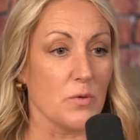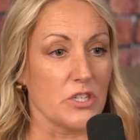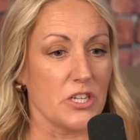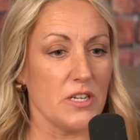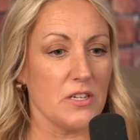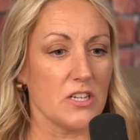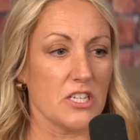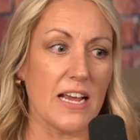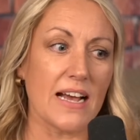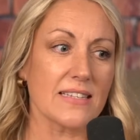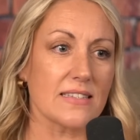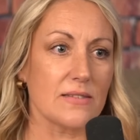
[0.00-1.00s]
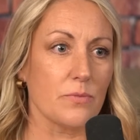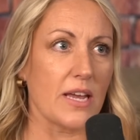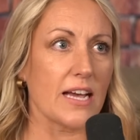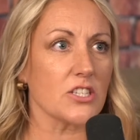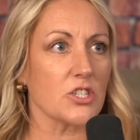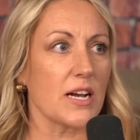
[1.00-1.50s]
she she asked
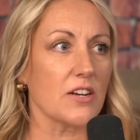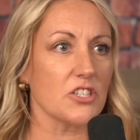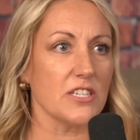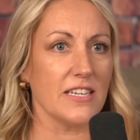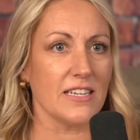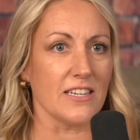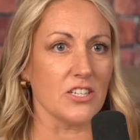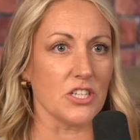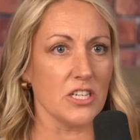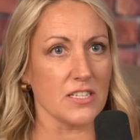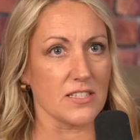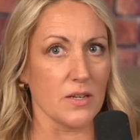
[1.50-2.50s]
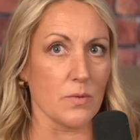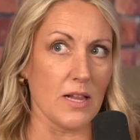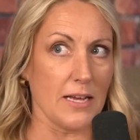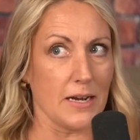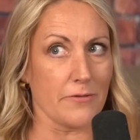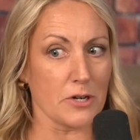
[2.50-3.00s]
we asked her how she did it and she just said well
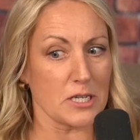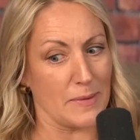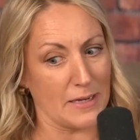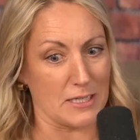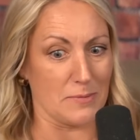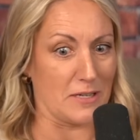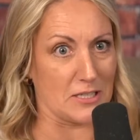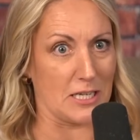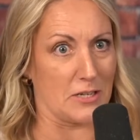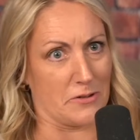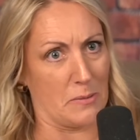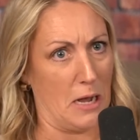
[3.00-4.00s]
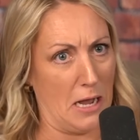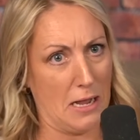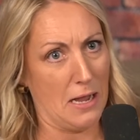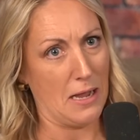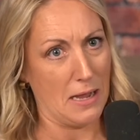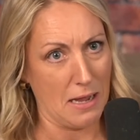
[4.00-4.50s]
i never expected much out of him ha
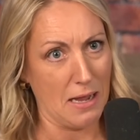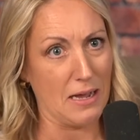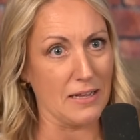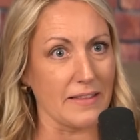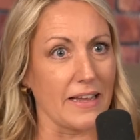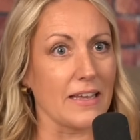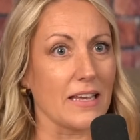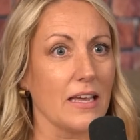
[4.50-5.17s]
ha ha like